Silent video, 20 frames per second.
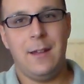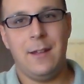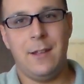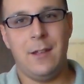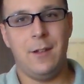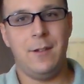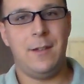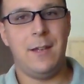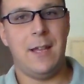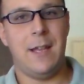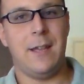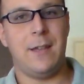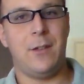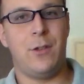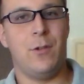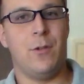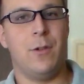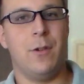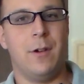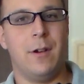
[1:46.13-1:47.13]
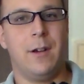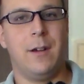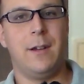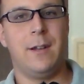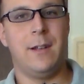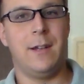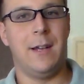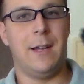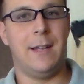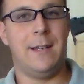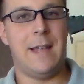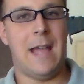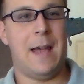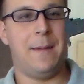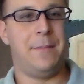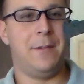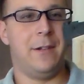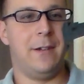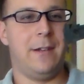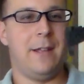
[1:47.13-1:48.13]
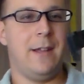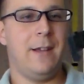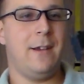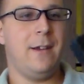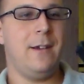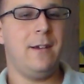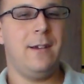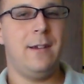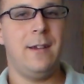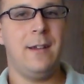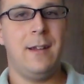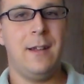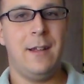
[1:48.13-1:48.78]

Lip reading: You take your adapter here,